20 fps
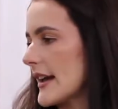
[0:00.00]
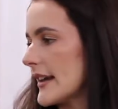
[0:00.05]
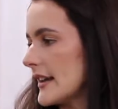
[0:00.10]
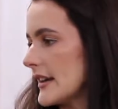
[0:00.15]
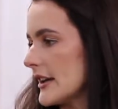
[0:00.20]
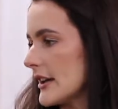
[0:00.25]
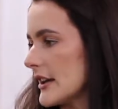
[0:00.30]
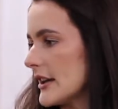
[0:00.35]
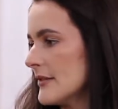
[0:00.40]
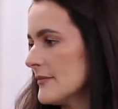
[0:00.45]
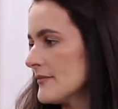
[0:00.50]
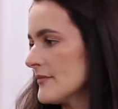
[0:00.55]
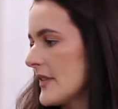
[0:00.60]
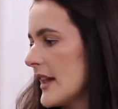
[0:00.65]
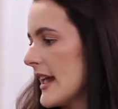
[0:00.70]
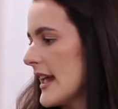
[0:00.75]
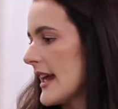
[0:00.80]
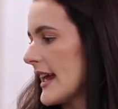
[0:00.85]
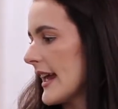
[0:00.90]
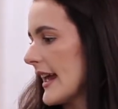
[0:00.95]
here,
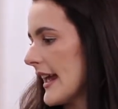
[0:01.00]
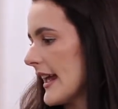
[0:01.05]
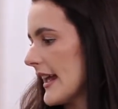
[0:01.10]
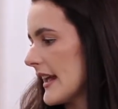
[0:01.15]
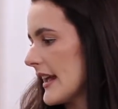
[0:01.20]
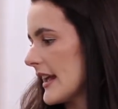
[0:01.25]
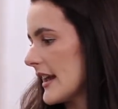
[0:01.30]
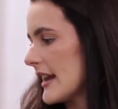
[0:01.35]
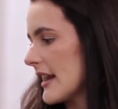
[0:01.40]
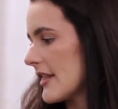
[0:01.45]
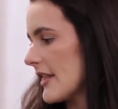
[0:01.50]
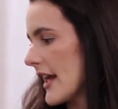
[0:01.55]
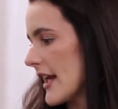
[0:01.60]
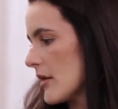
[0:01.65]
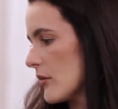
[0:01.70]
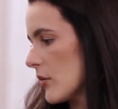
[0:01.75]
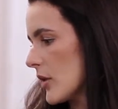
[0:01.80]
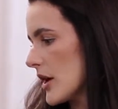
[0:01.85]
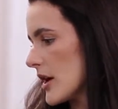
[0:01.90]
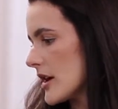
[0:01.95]
and
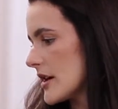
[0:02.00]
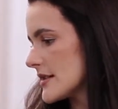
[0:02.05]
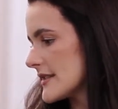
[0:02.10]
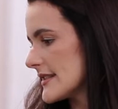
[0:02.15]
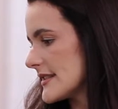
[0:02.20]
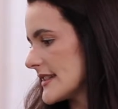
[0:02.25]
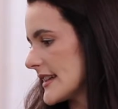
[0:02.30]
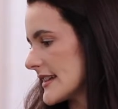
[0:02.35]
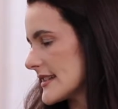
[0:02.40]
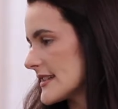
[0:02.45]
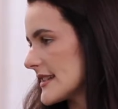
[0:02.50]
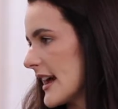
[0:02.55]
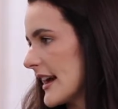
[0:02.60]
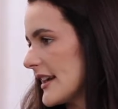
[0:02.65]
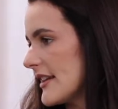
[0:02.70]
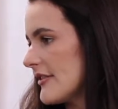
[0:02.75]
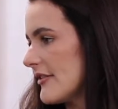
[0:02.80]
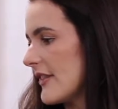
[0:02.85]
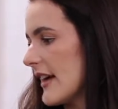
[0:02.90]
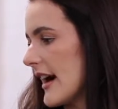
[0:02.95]
they were
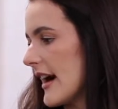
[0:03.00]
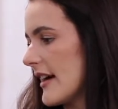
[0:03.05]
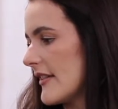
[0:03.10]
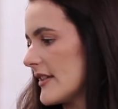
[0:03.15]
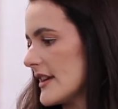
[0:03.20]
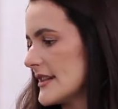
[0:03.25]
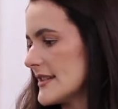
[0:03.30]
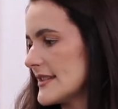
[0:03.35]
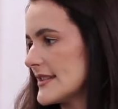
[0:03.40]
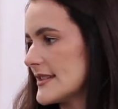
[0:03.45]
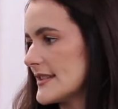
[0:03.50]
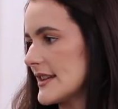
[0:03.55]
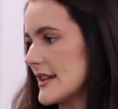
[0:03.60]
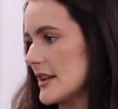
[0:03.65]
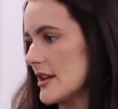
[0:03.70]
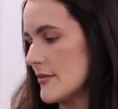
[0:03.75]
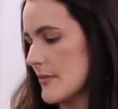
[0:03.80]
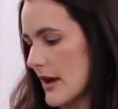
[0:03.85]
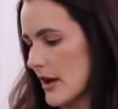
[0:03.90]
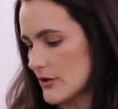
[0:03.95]
$6.95 a
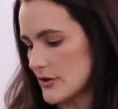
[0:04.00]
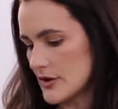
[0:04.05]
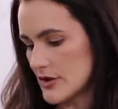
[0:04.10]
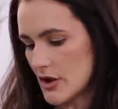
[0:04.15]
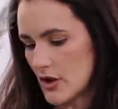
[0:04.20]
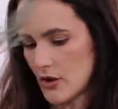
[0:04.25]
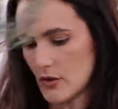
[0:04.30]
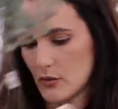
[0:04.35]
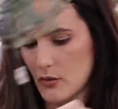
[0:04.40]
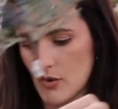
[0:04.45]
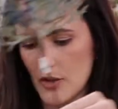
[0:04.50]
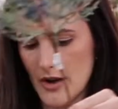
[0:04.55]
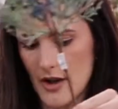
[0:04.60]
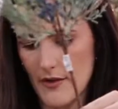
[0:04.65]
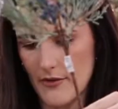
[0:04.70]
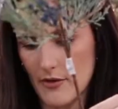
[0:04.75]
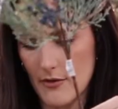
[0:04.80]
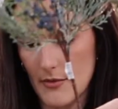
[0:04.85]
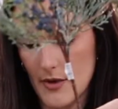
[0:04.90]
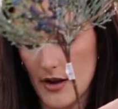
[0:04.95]
stem. I'll just hold one
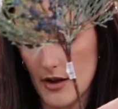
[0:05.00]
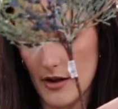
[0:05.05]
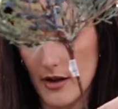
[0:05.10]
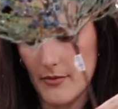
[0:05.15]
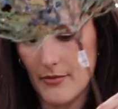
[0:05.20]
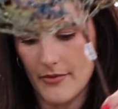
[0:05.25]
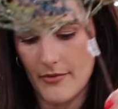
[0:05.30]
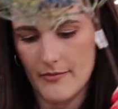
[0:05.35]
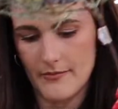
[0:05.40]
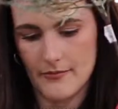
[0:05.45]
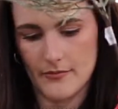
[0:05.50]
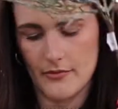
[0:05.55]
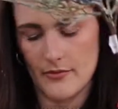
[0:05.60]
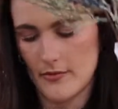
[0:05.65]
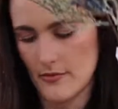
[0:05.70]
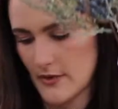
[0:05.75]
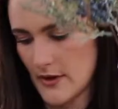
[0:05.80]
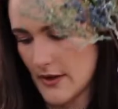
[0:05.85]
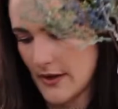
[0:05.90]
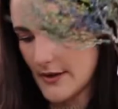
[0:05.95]
of them up.
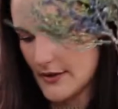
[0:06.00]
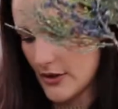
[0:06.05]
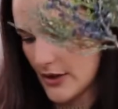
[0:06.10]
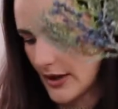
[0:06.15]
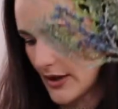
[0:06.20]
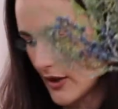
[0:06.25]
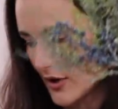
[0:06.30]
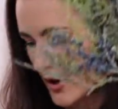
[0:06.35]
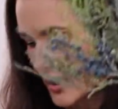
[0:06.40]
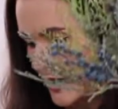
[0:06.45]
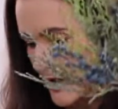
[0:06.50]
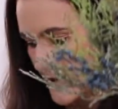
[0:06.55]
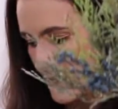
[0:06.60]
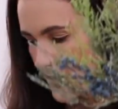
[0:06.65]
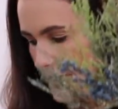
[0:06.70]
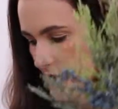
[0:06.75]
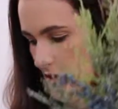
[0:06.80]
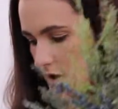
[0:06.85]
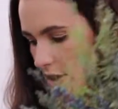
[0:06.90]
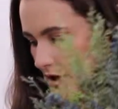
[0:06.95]
These are getting caught in
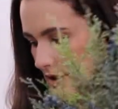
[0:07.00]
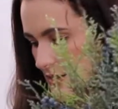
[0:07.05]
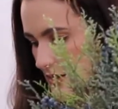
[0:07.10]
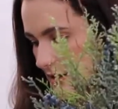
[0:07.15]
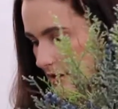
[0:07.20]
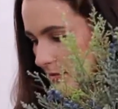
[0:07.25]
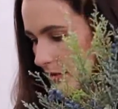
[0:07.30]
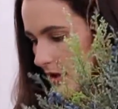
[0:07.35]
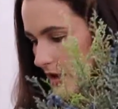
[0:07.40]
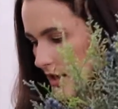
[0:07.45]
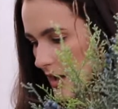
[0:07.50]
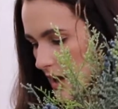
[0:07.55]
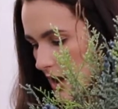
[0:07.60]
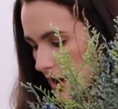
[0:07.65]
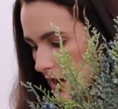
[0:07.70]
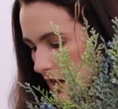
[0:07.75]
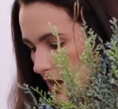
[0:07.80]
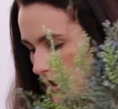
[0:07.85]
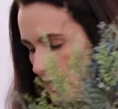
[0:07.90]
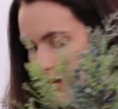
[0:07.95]
my shirt, so let me
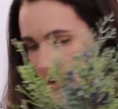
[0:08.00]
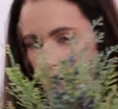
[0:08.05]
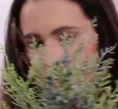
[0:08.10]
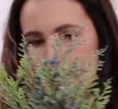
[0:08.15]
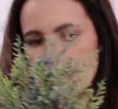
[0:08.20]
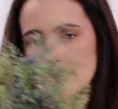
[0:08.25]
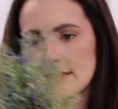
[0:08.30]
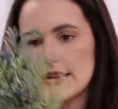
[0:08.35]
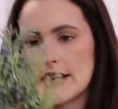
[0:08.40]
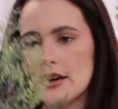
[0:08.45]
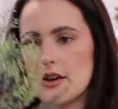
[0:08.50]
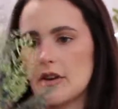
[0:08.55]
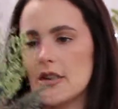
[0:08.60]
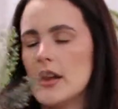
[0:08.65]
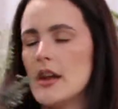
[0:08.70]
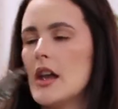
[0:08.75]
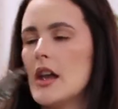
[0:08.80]
lay those down.